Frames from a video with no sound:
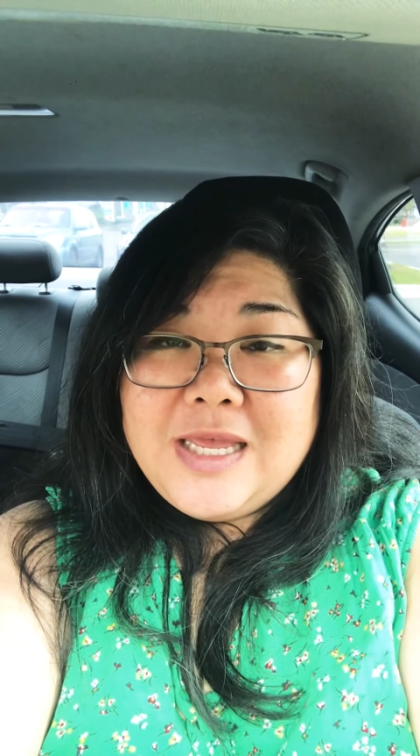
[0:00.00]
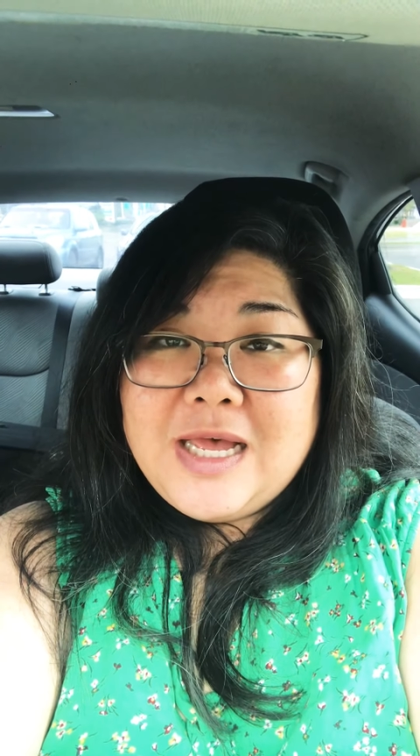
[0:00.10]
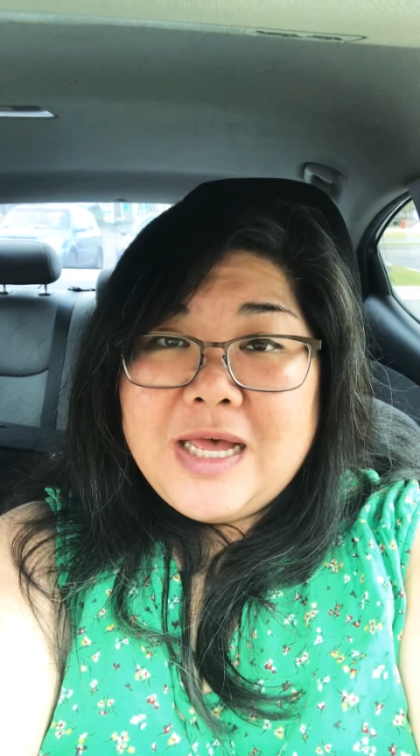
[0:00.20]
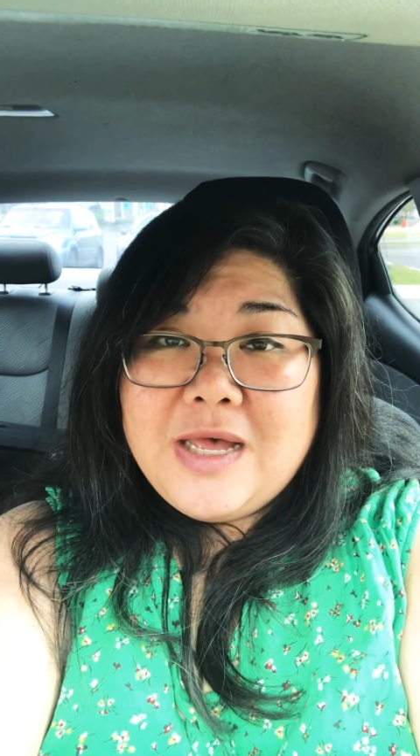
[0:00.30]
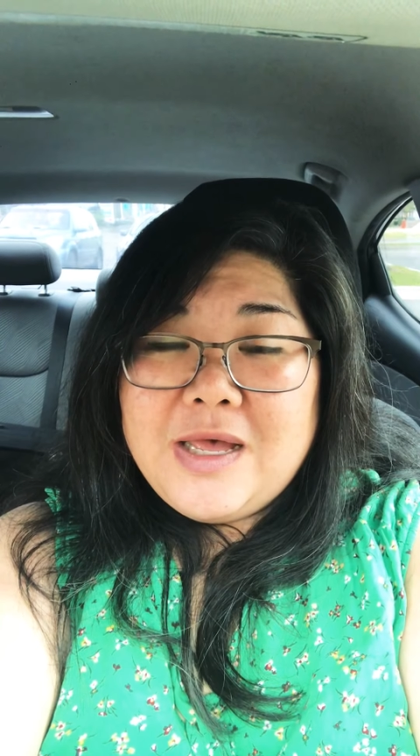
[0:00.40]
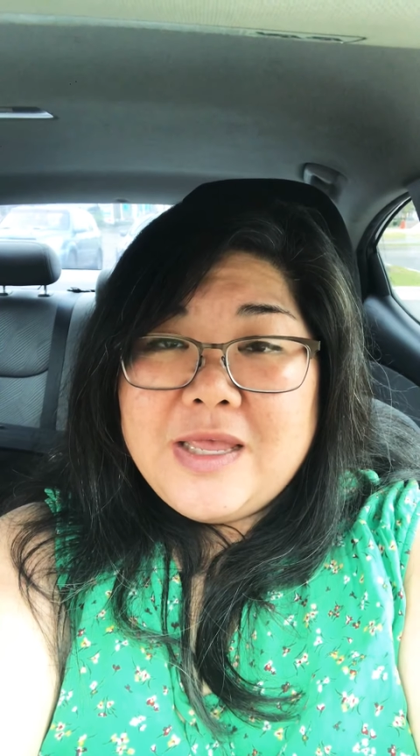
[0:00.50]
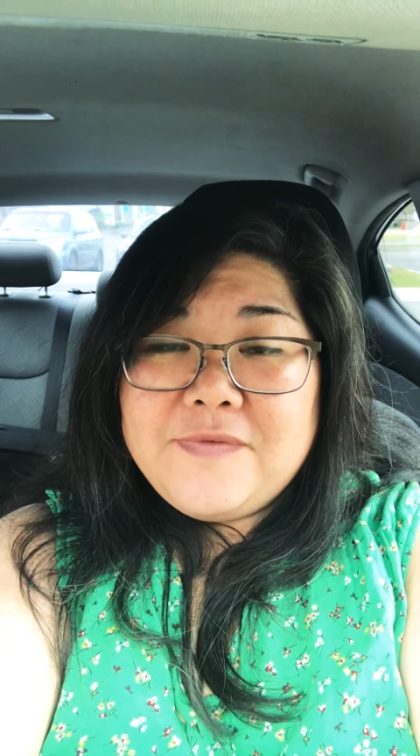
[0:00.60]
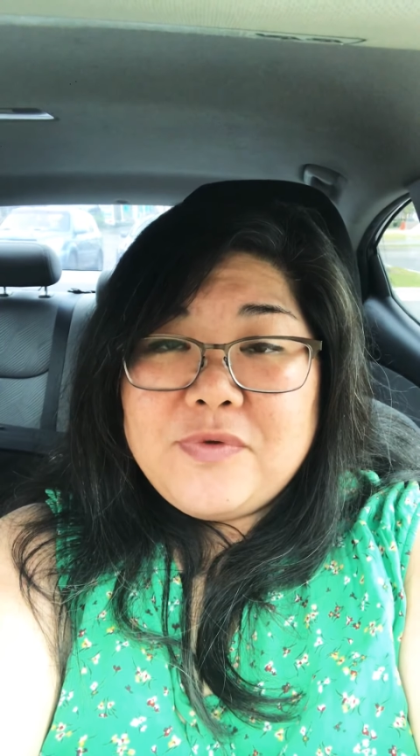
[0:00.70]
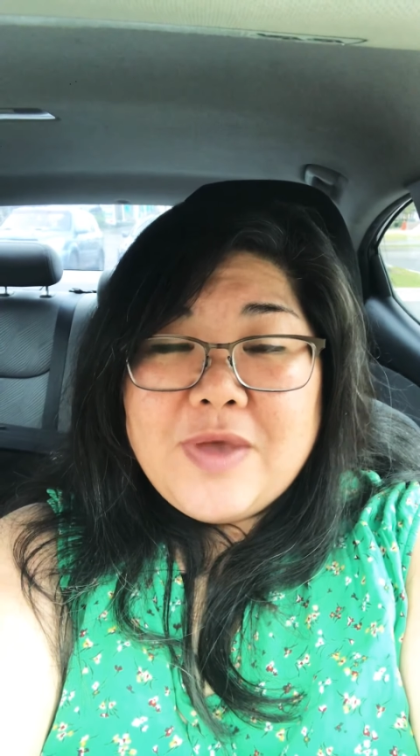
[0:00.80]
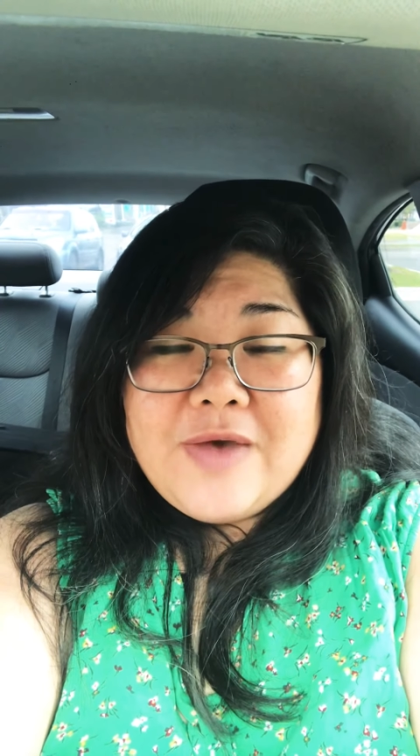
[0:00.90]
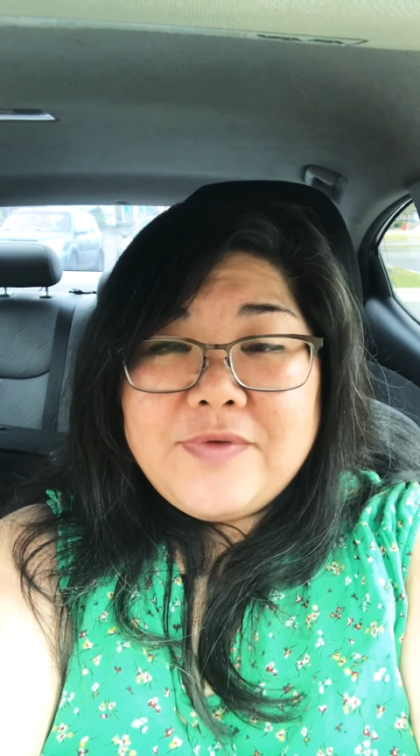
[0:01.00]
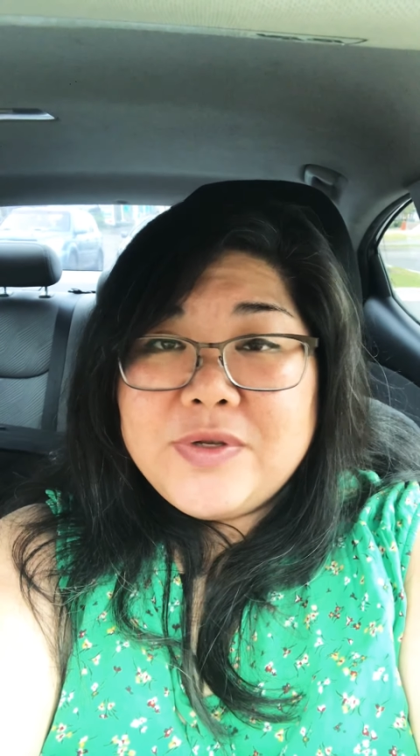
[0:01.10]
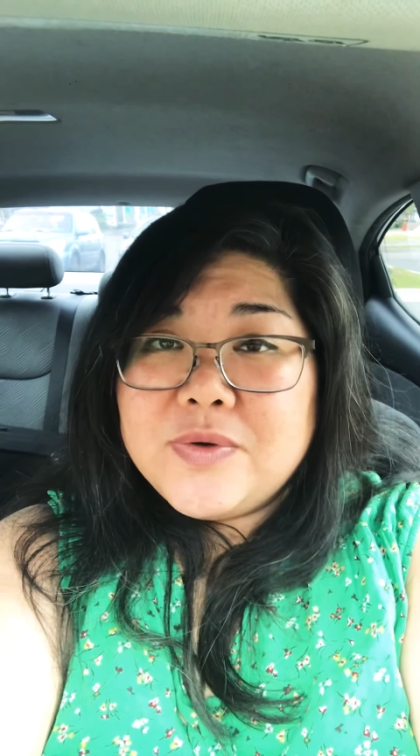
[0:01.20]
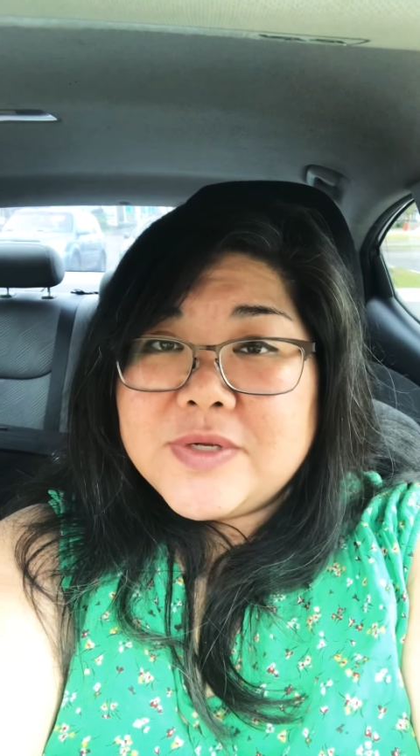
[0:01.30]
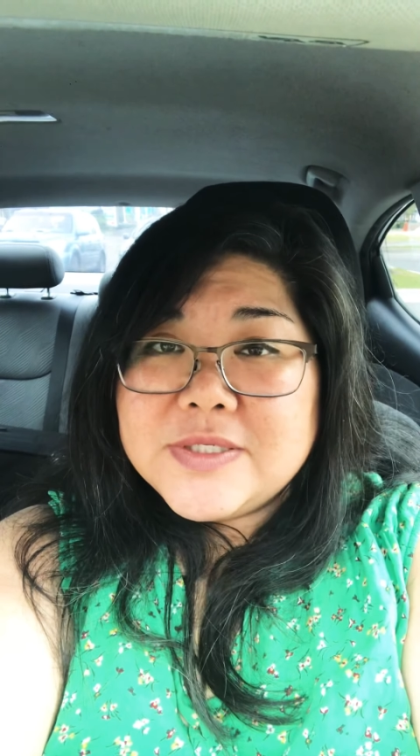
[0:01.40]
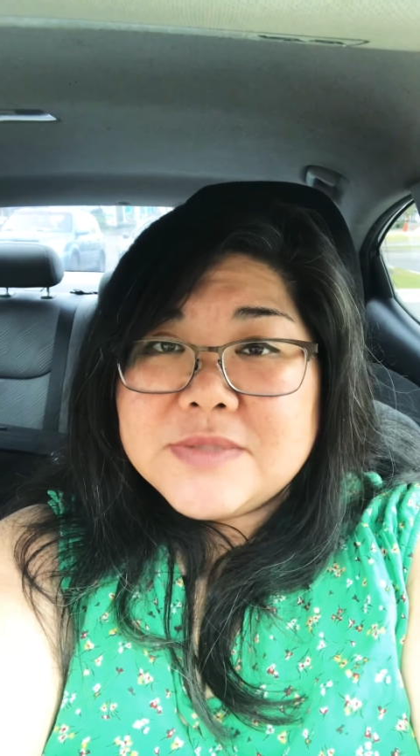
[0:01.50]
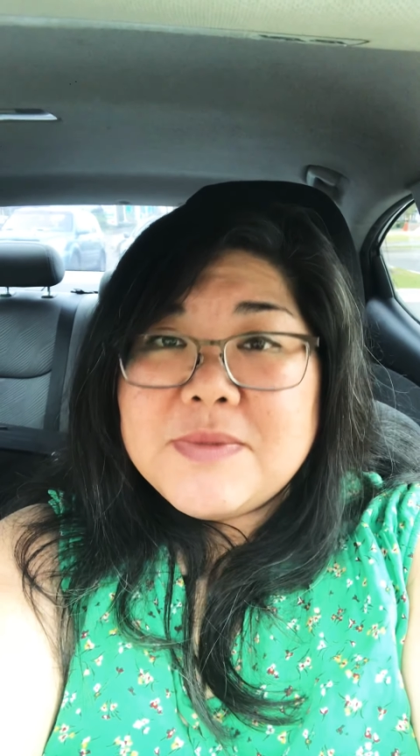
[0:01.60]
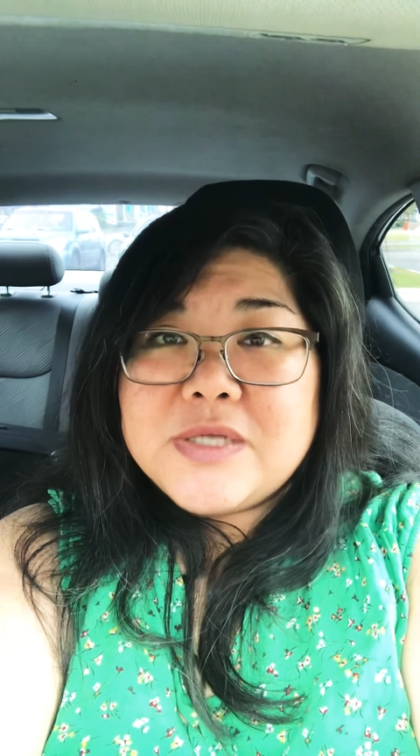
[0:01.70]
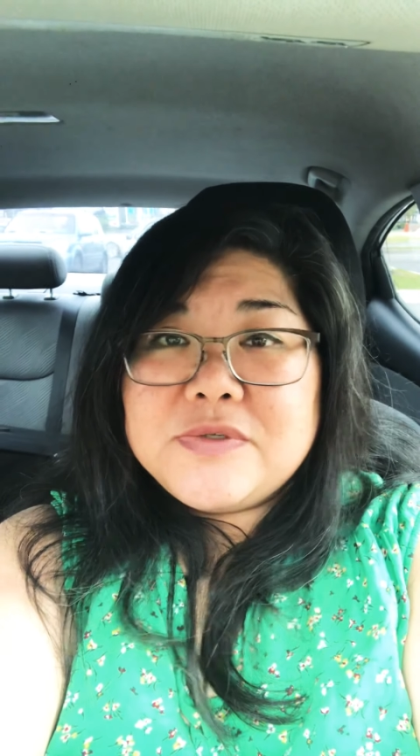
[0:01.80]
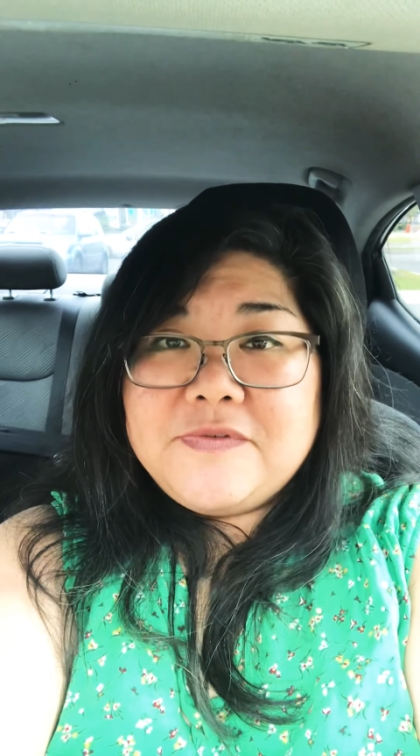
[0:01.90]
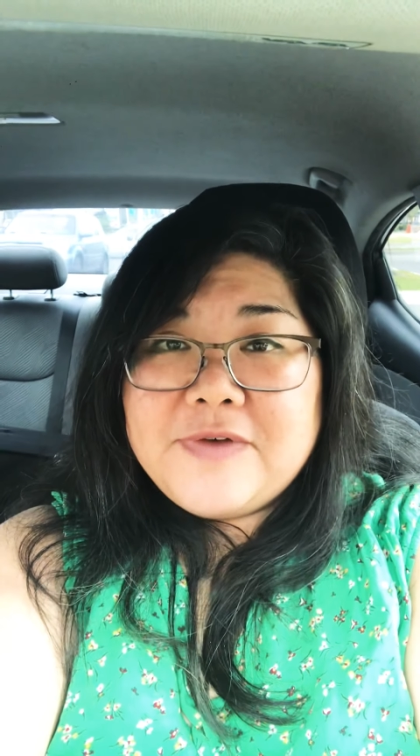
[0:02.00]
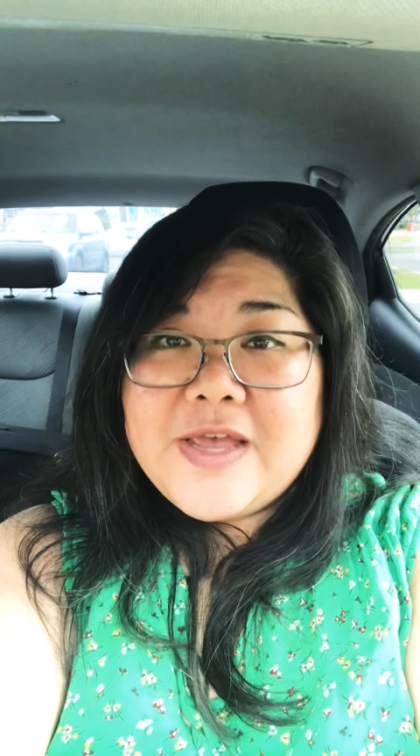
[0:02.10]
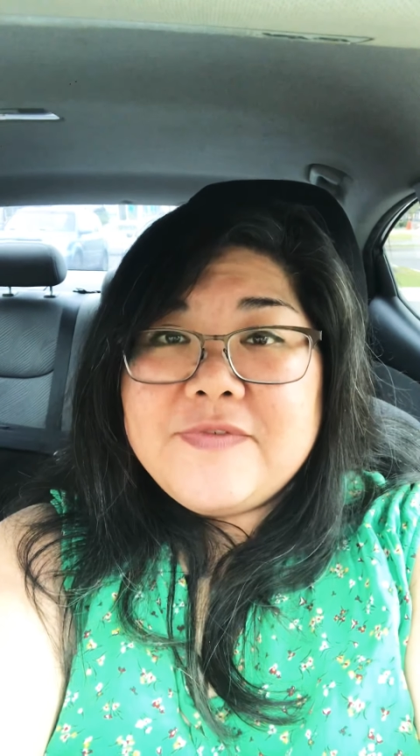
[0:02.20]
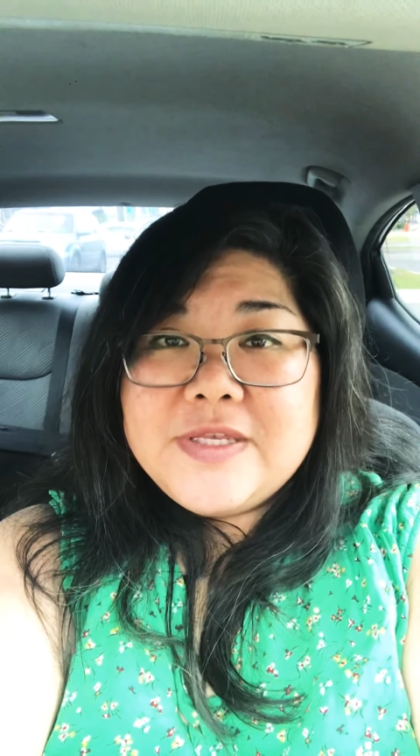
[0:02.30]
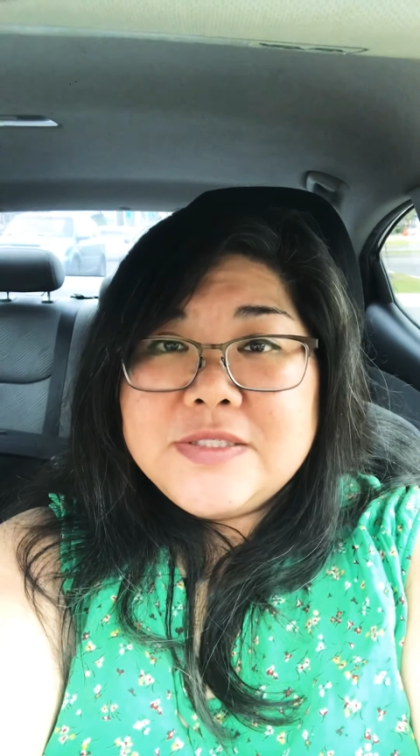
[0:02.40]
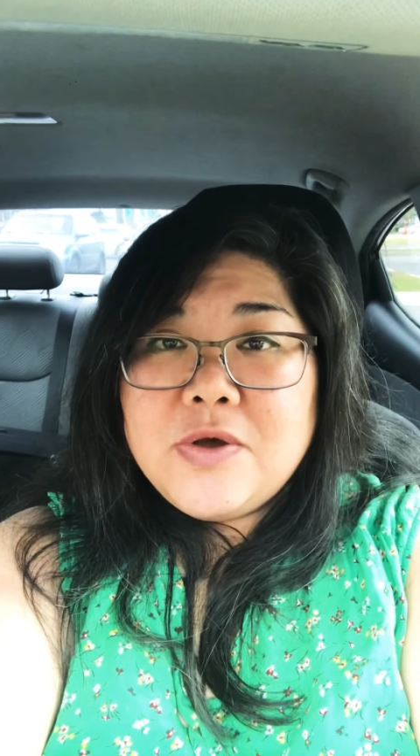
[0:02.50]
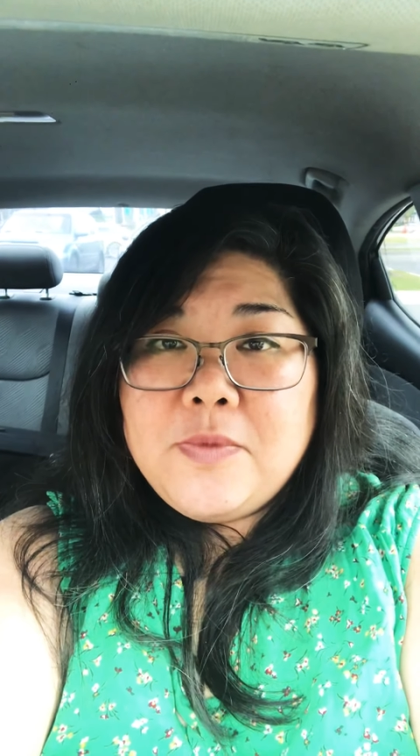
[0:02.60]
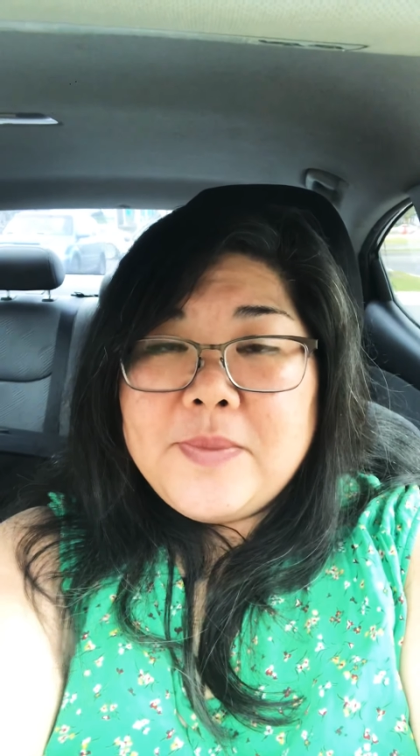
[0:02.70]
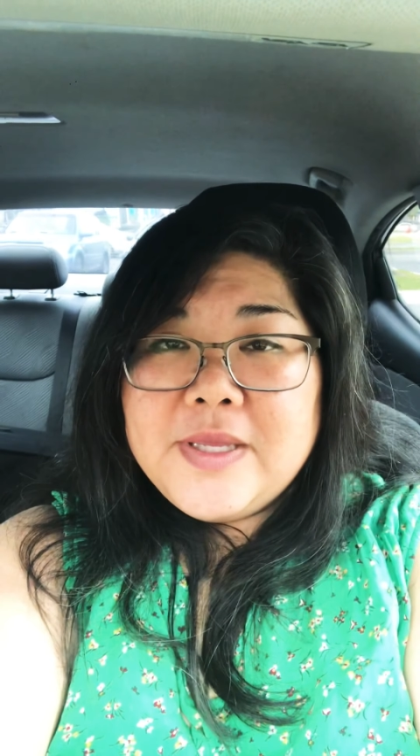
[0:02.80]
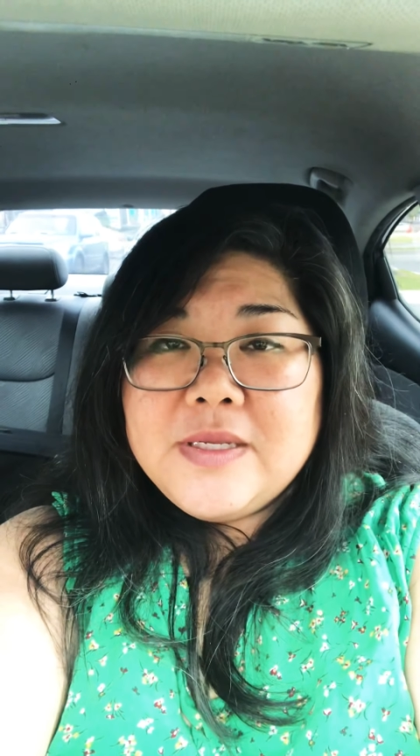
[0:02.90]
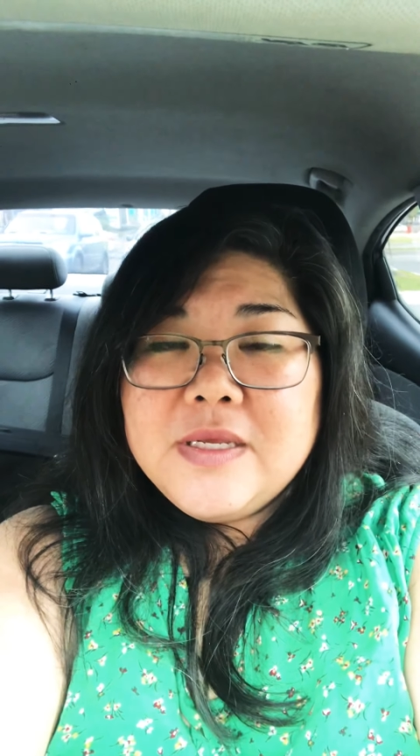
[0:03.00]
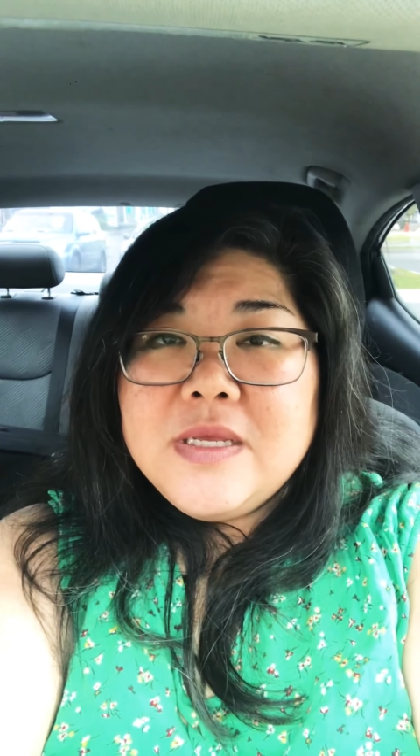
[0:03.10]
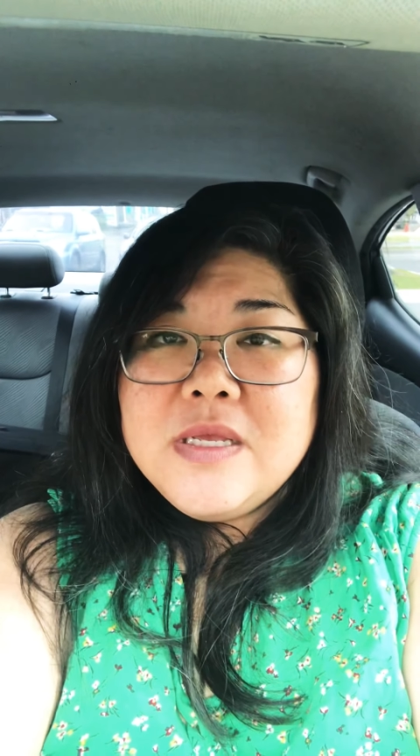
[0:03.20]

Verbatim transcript: Uh, if you haven't noticed, Module 5 is open,